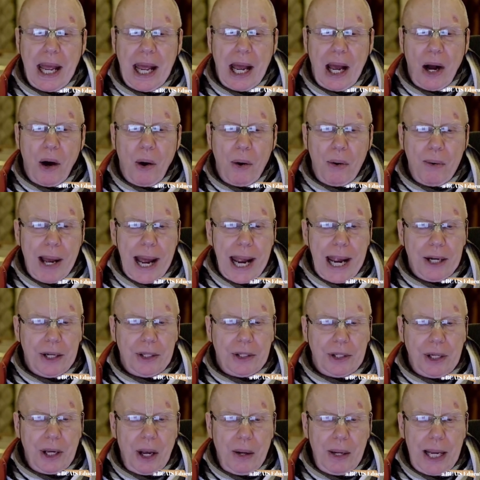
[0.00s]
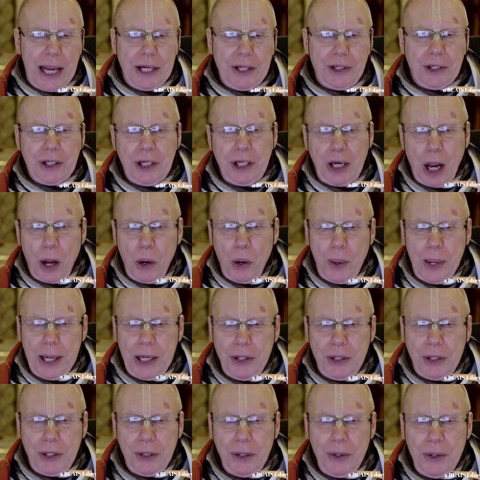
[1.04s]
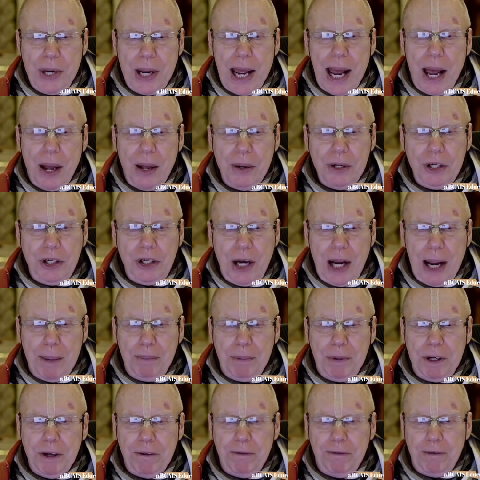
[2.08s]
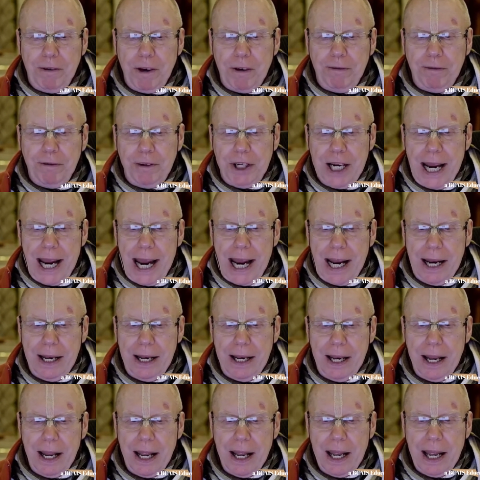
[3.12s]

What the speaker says: All right, so let's go into now chapter 15.